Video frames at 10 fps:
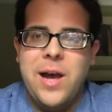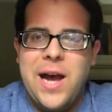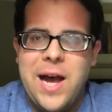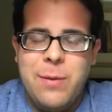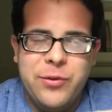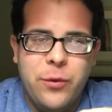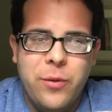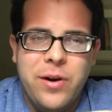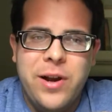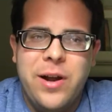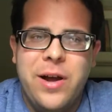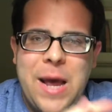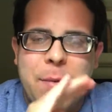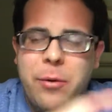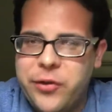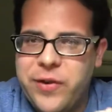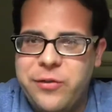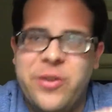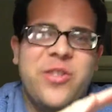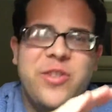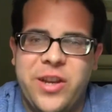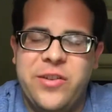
I'm still working on... I'm almost finished with the